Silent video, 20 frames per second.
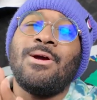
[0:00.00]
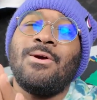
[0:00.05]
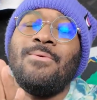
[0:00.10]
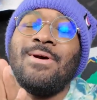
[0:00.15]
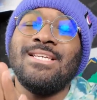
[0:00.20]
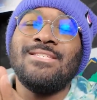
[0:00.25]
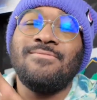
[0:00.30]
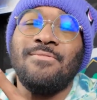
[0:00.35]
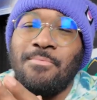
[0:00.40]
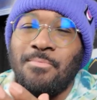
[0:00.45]

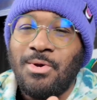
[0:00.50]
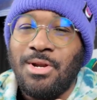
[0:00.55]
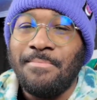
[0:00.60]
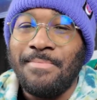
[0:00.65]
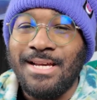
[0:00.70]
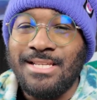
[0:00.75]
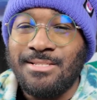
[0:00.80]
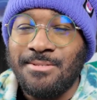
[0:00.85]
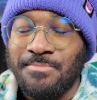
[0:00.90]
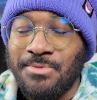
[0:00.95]
request from one
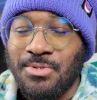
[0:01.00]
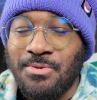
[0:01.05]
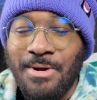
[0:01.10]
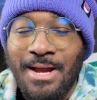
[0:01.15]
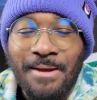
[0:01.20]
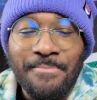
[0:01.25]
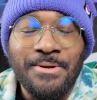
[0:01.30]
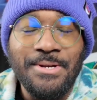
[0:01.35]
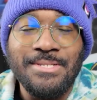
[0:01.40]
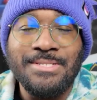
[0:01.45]
of my
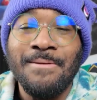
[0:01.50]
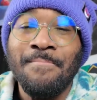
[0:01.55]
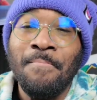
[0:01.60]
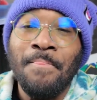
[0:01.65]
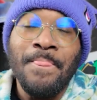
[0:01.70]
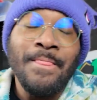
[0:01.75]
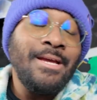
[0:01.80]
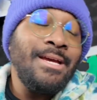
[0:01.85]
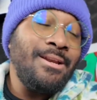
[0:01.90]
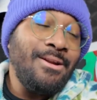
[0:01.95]

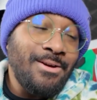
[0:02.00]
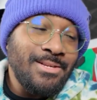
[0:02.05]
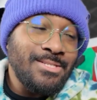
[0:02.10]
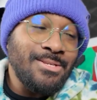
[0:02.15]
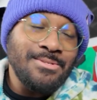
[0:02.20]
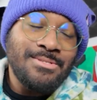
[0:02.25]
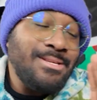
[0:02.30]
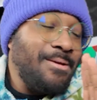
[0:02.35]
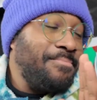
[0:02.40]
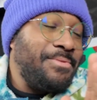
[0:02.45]
subscribers, and
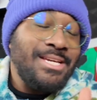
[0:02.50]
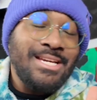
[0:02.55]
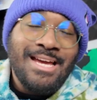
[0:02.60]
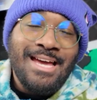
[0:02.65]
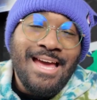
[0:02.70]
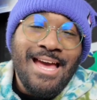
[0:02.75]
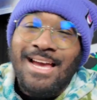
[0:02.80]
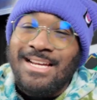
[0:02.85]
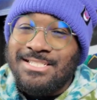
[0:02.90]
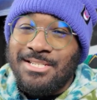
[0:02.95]
also something
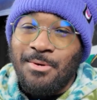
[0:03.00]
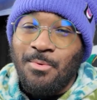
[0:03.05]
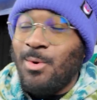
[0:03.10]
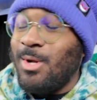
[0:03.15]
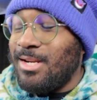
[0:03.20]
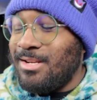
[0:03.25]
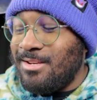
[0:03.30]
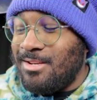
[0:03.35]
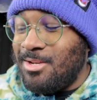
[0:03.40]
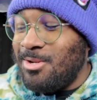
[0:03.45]
I actually
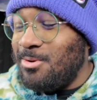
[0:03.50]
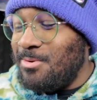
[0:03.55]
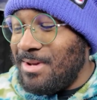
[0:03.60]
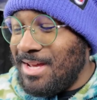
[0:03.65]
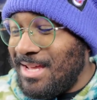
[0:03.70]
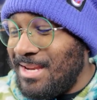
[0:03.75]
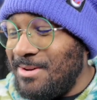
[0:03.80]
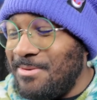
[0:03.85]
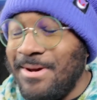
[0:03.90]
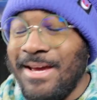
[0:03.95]
wanted to do
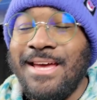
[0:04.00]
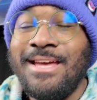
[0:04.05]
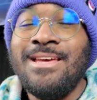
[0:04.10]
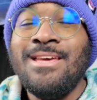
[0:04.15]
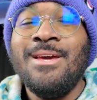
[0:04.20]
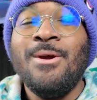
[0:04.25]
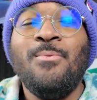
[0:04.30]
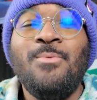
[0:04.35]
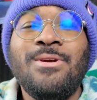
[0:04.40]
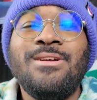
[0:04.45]
anyway.
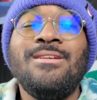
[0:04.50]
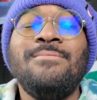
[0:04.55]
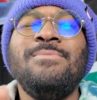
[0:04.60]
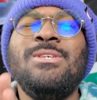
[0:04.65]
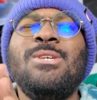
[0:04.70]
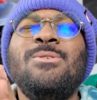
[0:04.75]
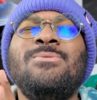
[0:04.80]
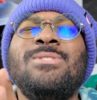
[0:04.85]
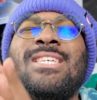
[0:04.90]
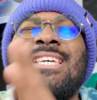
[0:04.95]
We're going to
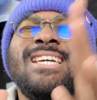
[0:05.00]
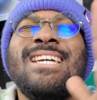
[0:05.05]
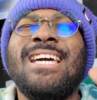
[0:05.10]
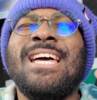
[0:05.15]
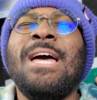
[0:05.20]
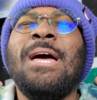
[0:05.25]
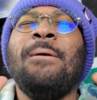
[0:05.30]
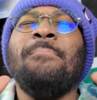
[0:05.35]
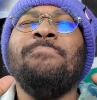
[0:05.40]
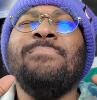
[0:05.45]
be
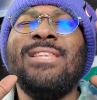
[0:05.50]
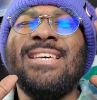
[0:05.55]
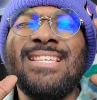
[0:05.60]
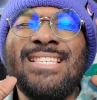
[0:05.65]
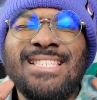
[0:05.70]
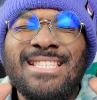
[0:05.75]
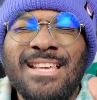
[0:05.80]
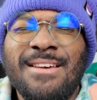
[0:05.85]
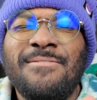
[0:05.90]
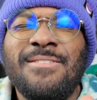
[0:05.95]
using
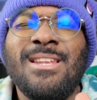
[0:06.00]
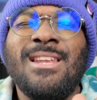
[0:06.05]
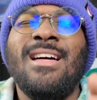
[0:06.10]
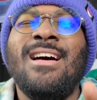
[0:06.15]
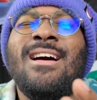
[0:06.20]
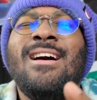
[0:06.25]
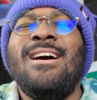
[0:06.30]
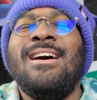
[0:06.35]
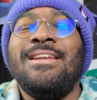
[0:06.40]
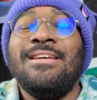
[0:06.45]

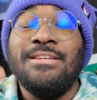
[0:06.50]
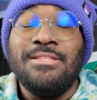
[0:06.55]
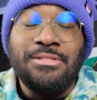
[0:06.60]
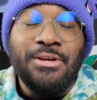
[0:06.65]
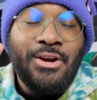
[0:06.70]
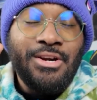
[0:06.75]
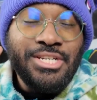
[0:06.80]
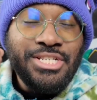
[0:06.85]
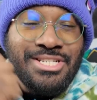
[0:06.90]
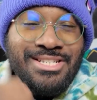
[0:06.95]
Blacephalon,
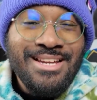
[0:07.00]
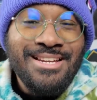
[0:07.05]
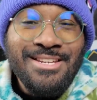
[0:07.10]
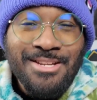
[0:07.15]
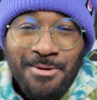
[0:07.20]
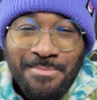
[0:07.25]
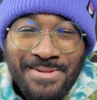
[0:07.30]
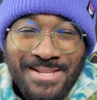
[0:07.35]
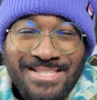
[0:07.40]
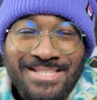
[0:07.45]
our
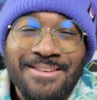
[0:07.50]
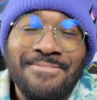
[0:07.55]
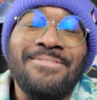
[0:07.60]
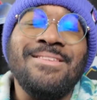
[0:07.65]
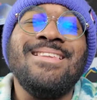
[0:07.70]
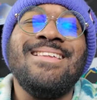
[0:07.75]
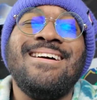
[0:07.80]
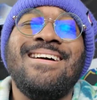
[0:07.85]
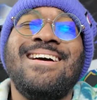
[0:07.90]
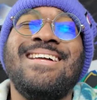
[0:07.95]
Shundo
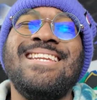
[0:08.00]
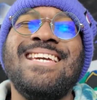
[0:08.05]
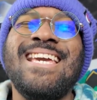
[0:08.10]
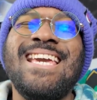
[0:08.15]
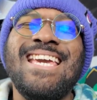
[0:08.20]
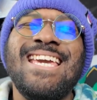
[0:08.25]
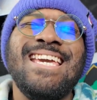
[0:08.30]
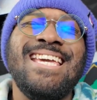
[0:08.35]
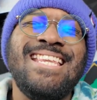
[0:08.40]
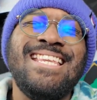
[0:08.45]
Blacephalon,
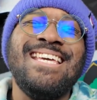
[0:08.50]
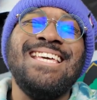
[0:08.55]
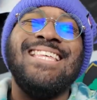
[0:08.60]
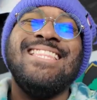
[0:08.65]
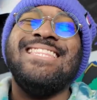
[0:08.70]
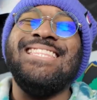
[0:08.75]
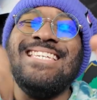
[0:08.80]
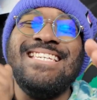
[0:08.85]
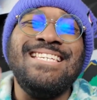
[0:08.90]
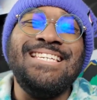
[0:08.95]
in
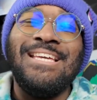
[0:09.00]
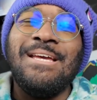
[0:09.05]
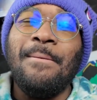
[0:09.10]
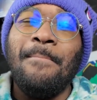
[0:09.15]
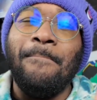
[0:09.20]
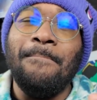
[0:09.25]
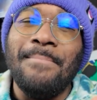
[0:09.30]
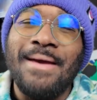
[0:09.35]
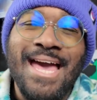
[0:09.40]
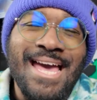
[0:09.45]
the
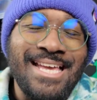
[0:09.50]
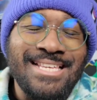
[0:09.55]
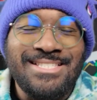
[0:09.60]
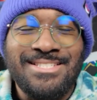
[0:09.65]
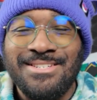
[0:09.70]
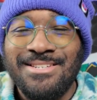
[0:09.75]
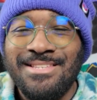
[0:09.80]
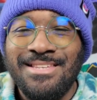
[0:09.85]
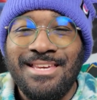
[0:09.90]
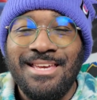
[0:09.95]

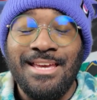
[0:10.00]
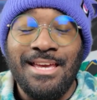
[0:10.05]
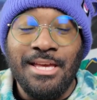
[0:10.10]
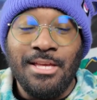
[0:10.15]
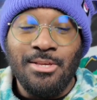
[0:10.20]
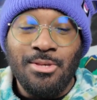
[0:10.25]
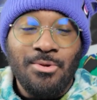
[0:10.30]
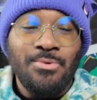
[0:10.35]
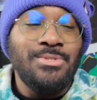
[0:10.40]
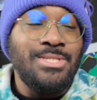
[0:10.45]
Master League
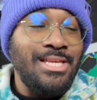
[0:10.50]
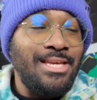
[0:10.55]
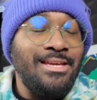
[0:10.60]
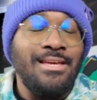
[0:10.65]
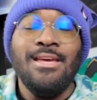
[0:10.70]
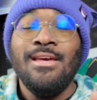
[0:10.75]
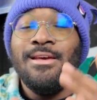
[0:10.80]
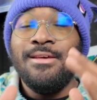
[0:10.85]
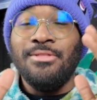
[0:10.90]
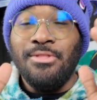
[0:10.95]

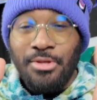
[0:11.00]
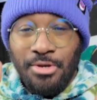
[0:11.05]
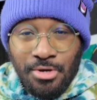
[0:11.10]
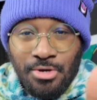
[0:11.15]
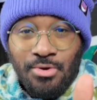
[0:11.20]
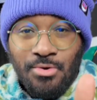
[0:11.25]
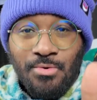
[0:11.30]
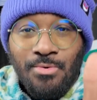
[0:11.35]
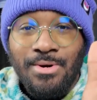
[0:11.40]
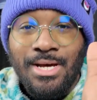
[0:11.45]
using the
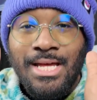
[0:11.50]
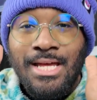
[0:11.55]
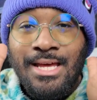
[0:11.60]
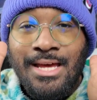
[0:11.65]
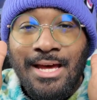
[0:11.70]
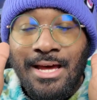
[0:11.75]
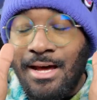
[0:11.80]
new,